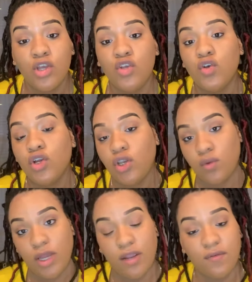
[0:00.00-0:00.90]
you can
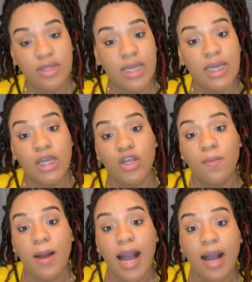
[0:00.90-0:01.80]
do everything in
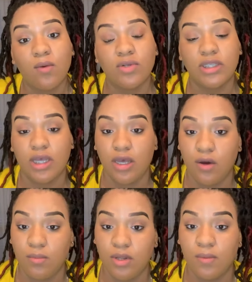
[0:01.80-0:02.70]
your power to
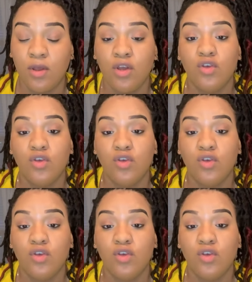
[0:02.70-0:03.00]
help them.